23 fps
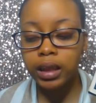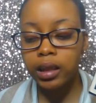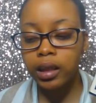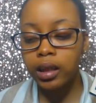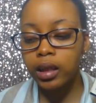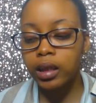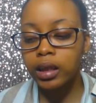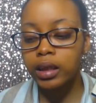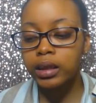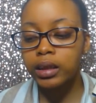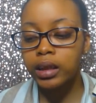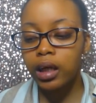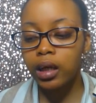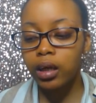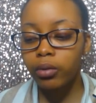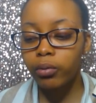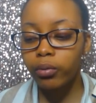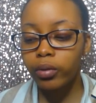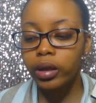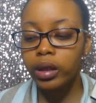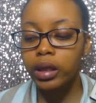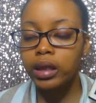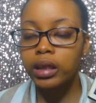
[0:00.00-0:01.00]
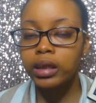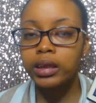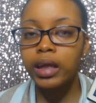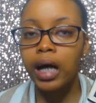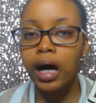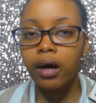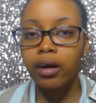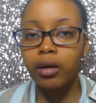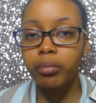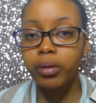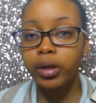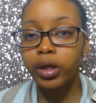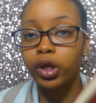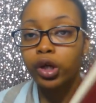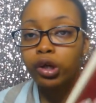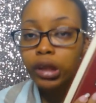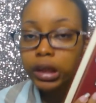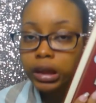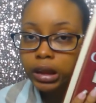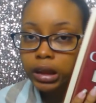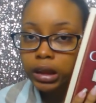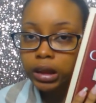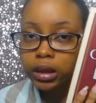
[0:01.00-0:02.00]
And then the second one is How to Be a
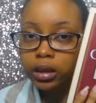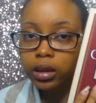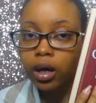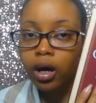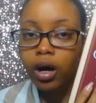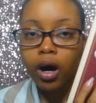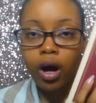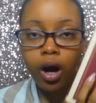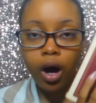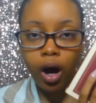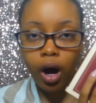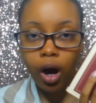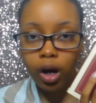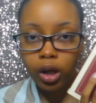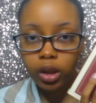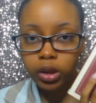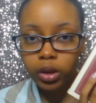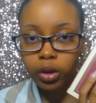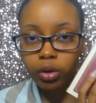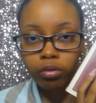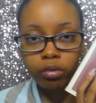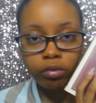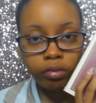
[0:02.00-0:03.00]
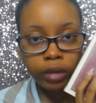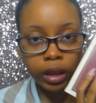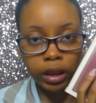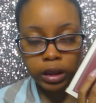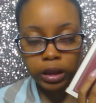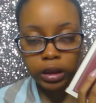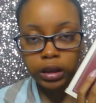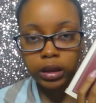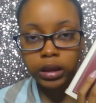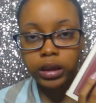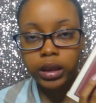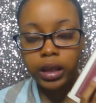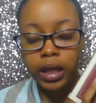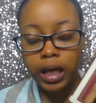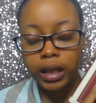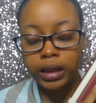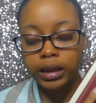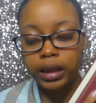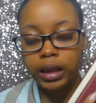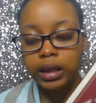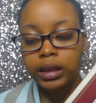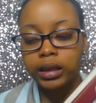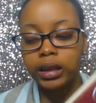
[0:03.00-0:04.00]
Christian, also Reflections and
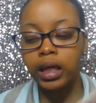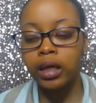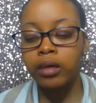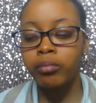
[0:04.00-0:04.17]
Essays.